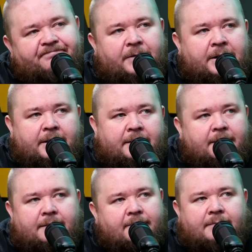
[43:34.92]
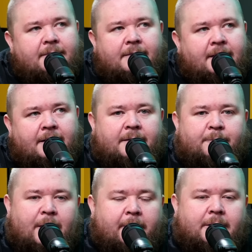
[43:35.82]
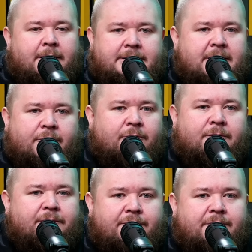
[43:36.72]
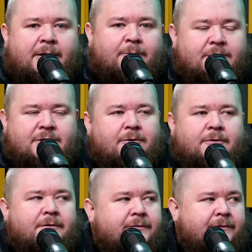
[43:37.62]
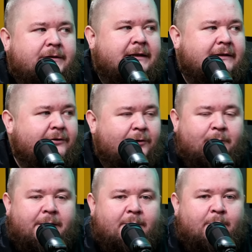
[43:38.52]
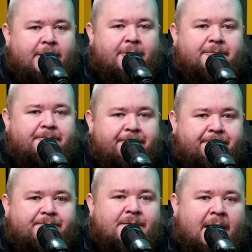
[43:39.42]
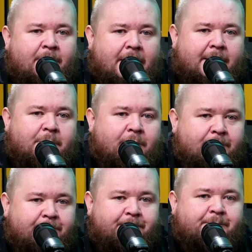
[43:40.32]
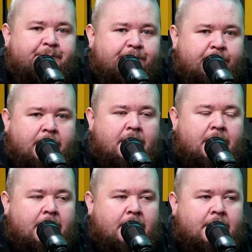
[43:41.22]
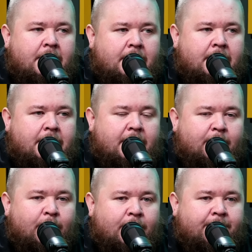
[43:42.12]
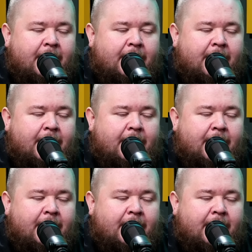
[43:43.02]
The the Premier League's not good enough. I wasn't good enough. You need to do it week in, week out. I would let him go. Who you bringing in? Ciaran Bartlett.